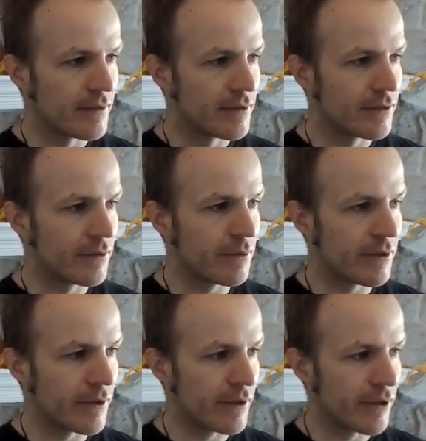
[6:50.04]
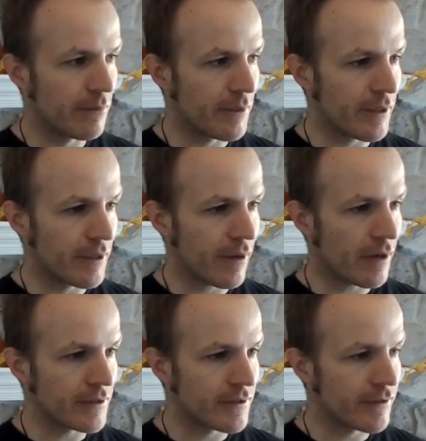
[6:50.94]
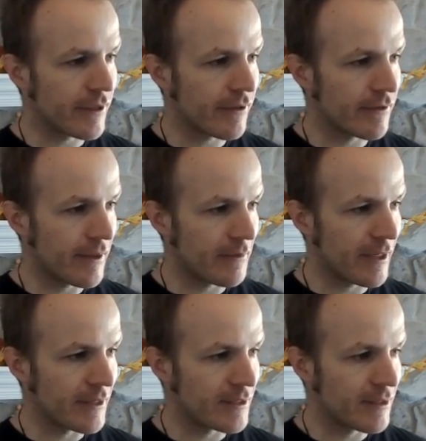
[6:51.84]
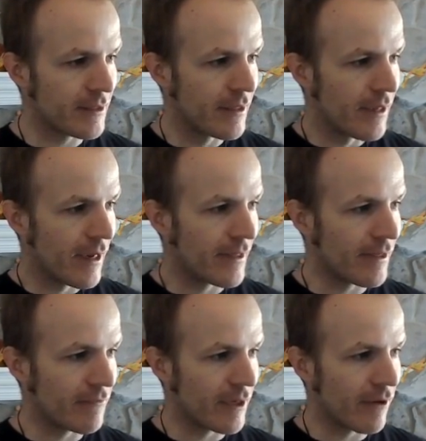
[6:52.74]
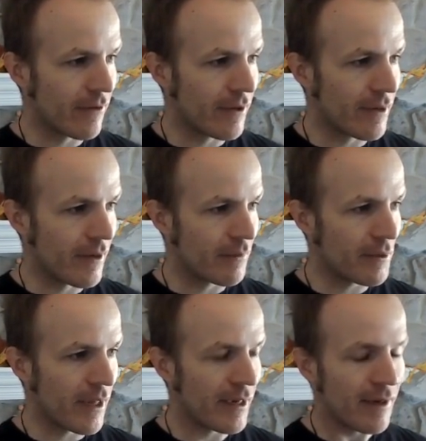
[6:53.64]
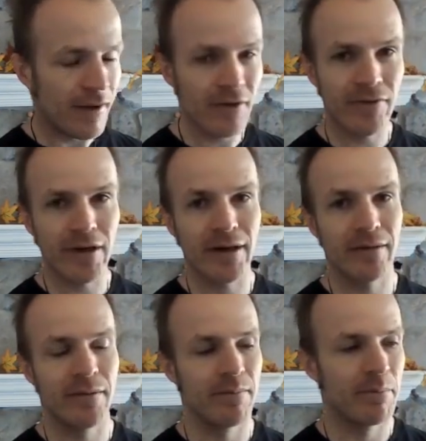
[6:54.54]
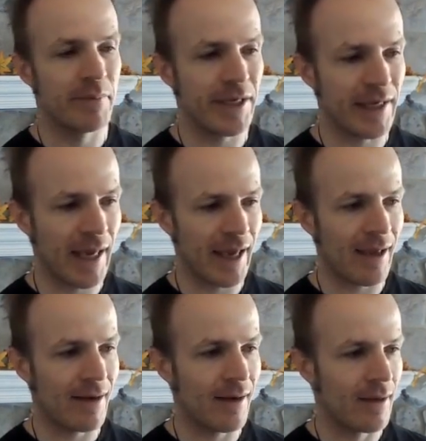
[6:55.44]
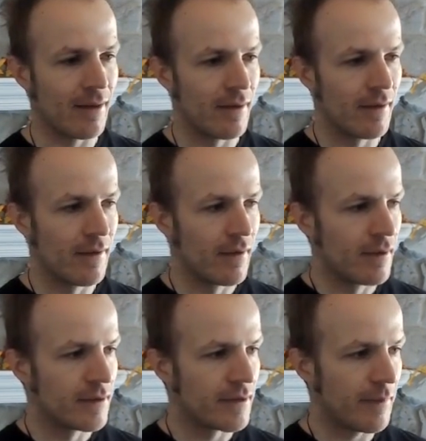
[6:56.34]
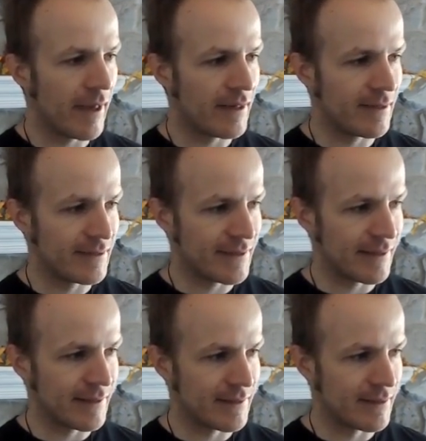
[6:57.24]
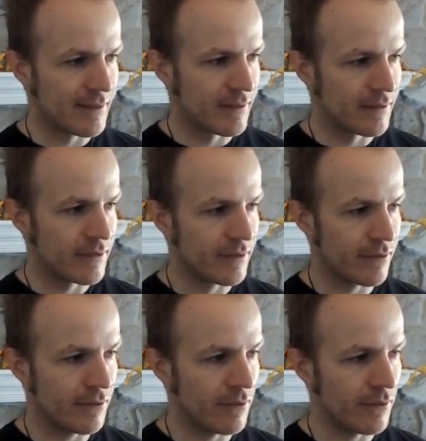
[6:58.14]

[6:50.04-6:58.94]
Jupyter Notebook, our studio image, and then we go and apply all of our pecan dependencies to